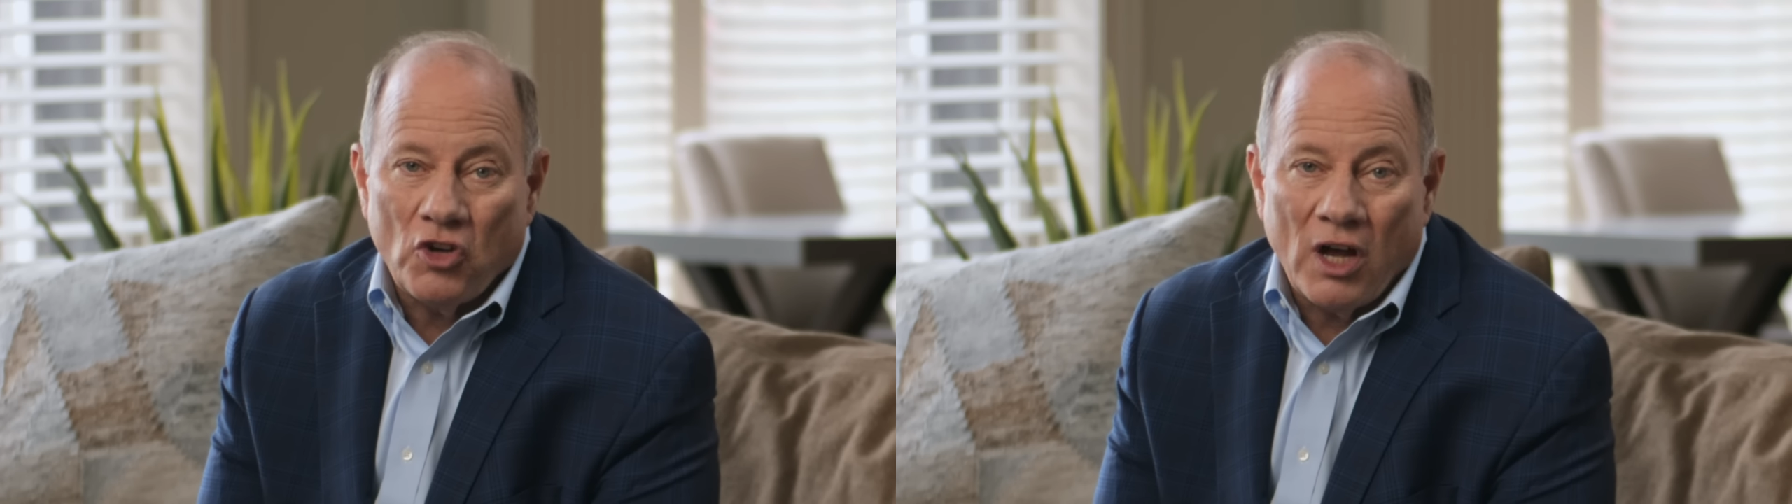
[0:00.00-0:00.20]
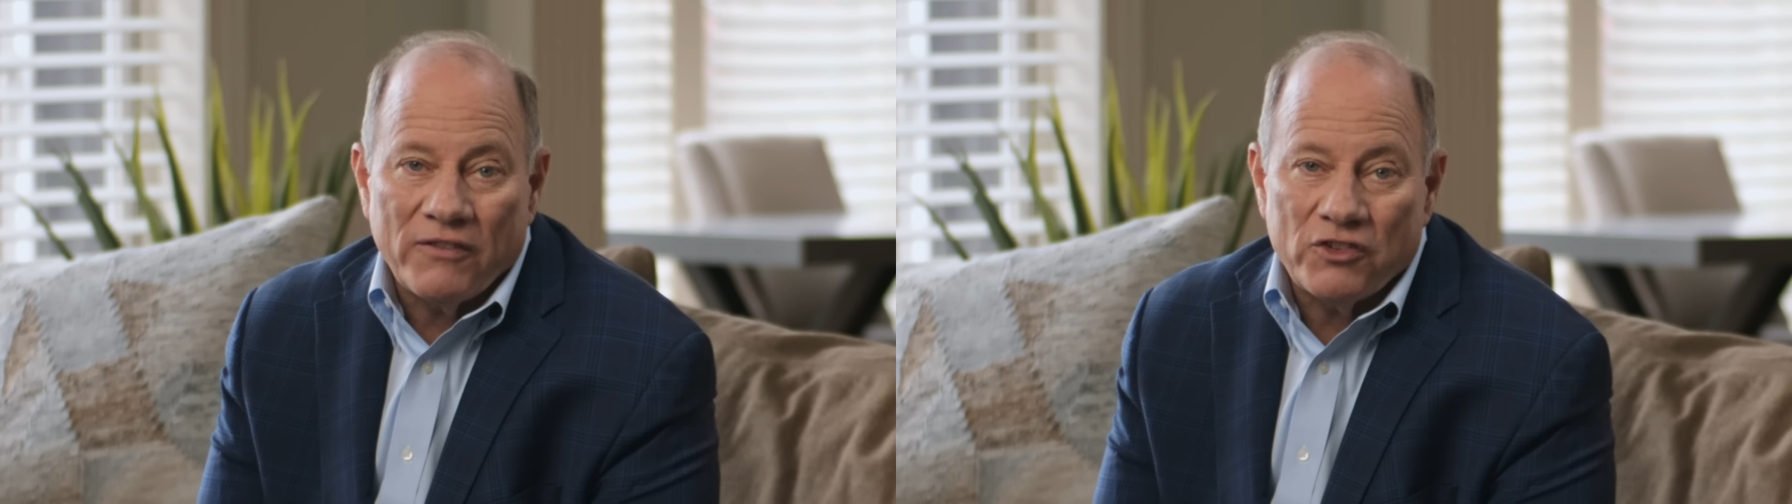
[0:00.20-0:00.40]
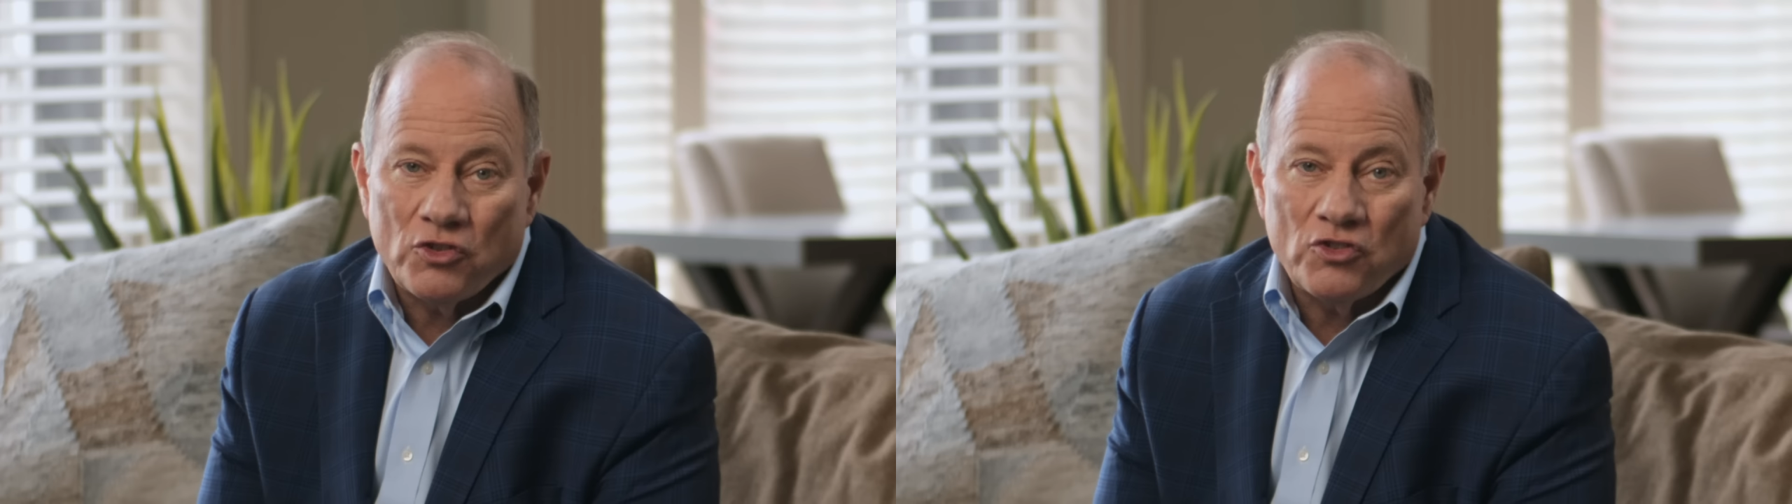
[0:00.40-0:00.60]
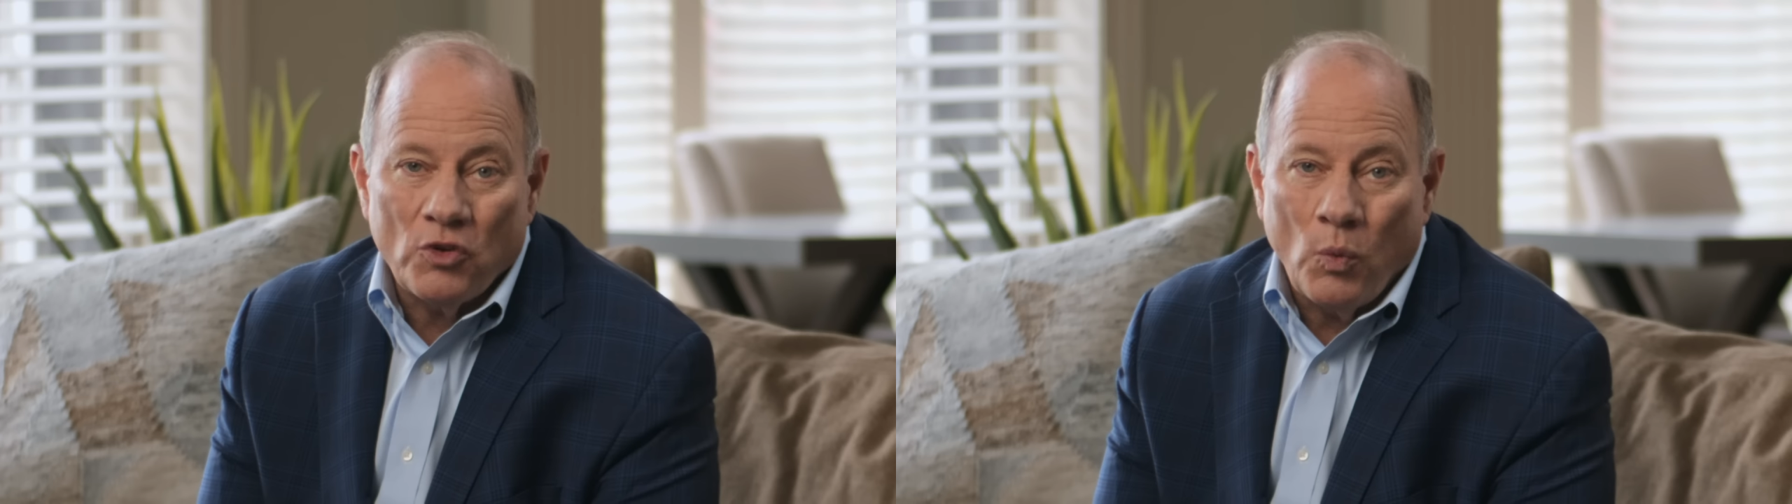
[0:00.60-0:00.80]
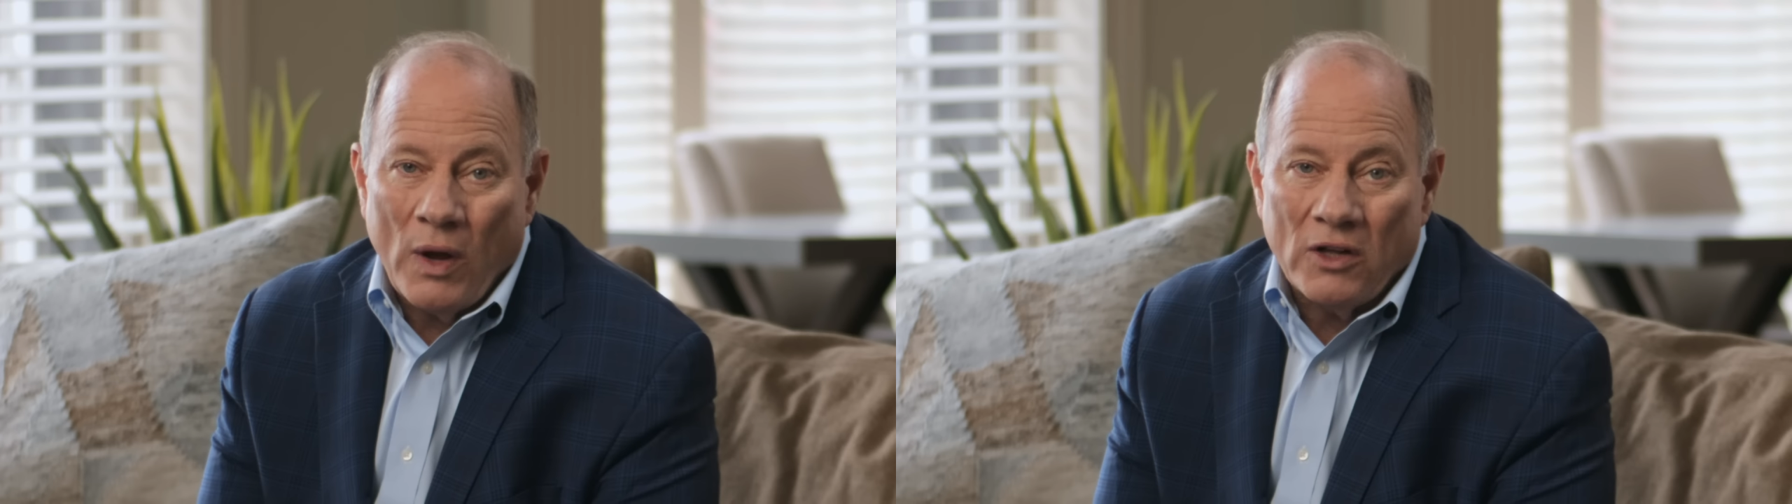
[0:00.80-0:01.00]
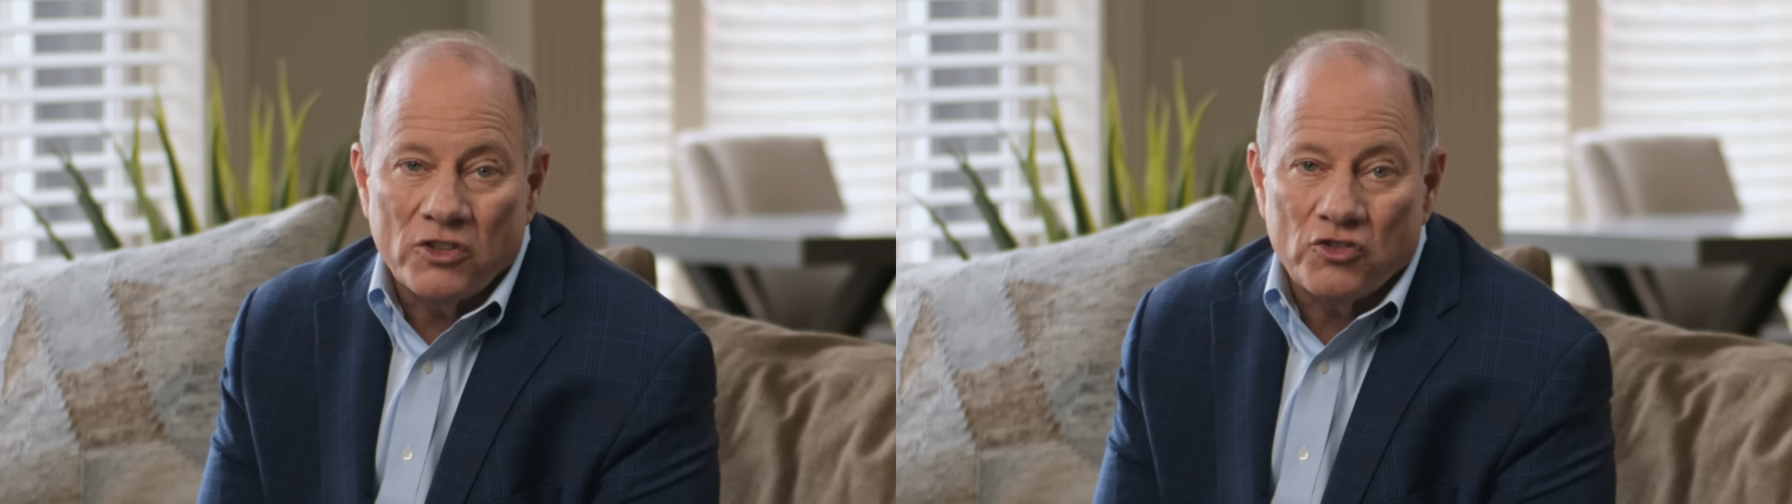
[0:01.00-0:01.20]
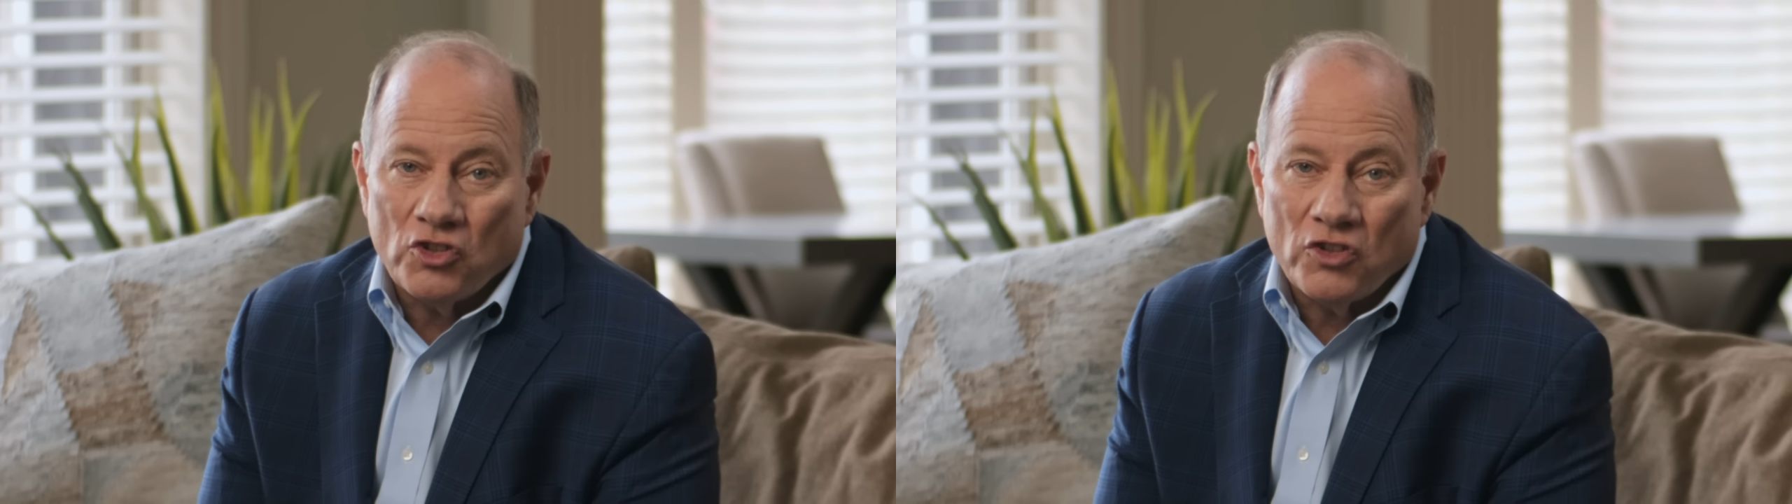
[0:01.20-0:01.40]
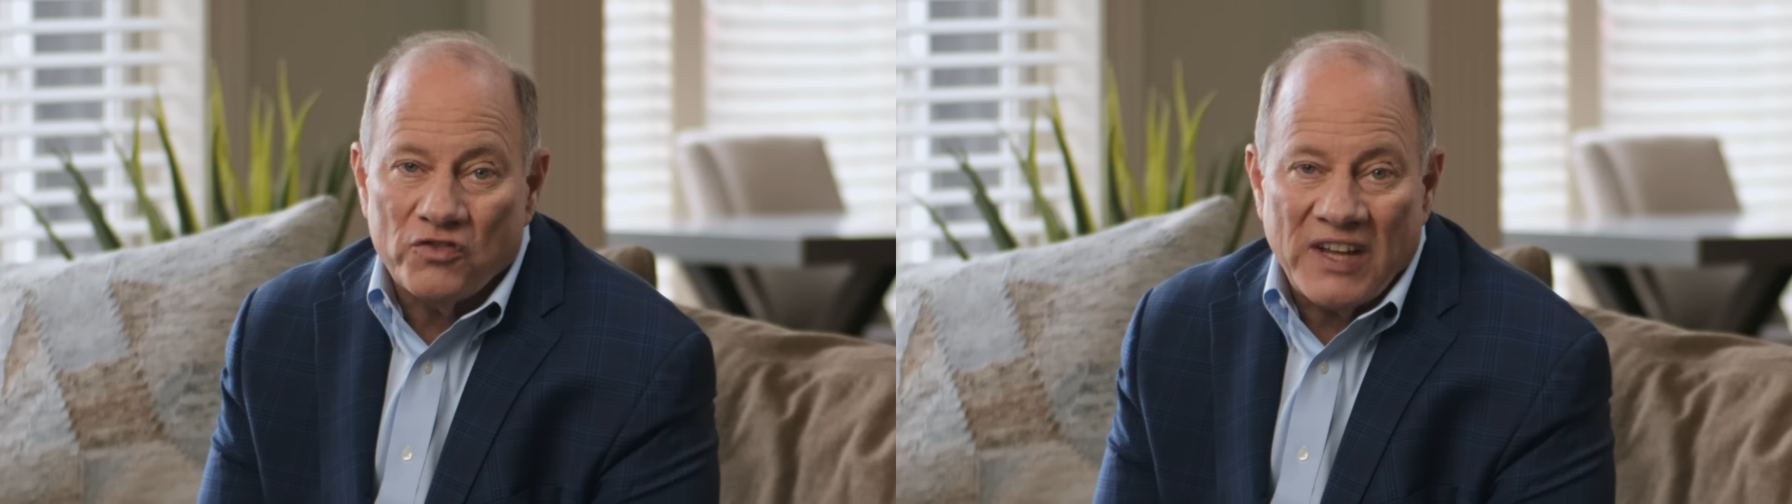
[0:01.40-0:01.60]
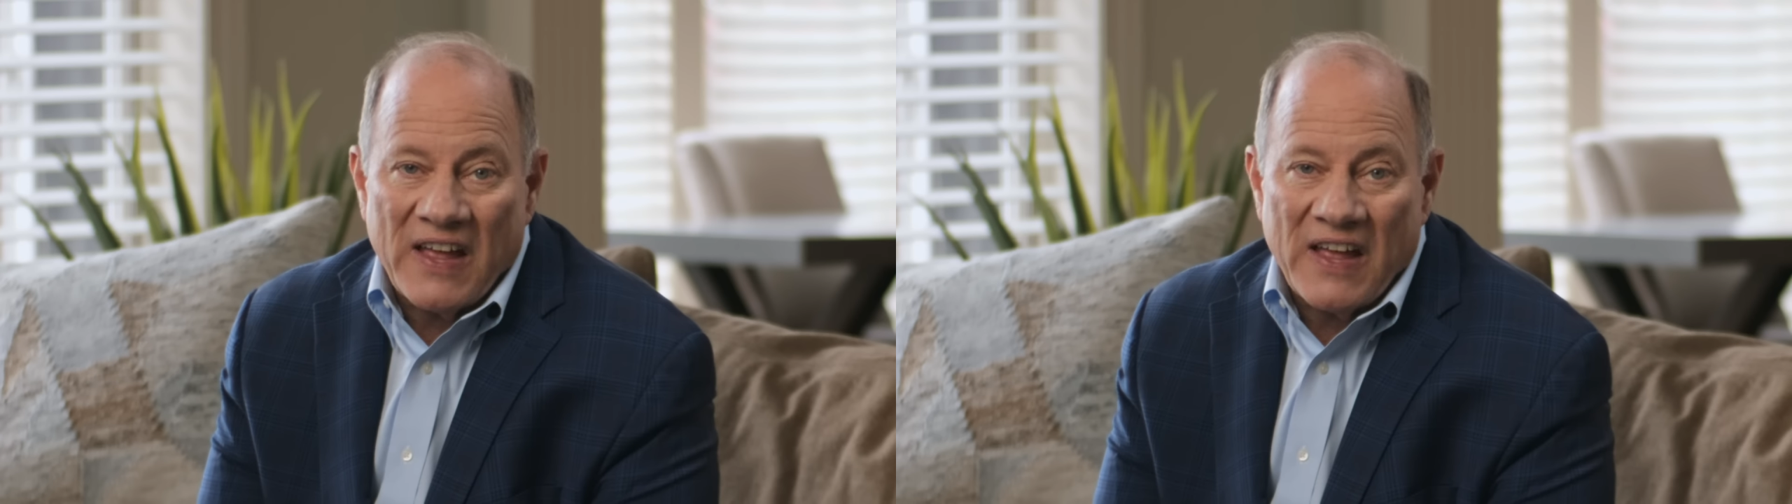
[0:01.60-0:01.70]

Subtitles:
officers a well-deserved